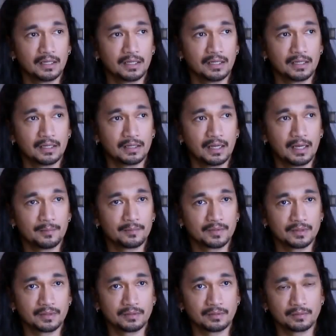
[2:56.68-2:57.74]
I'm
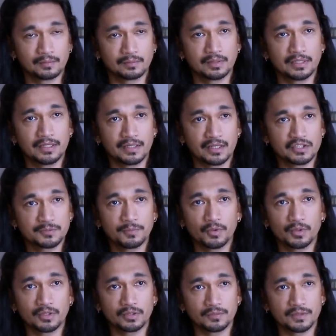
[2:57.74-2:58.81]
the leading
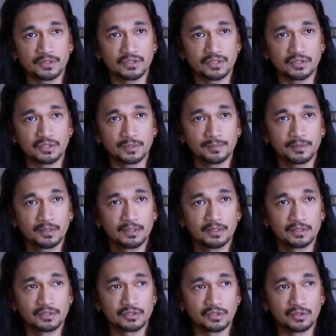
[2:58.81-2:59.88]
exponent of the system,
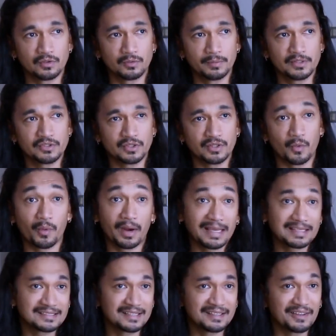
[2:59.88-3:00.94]
so basically what
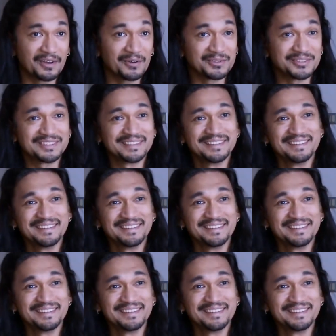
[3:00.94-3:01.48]
I say goes.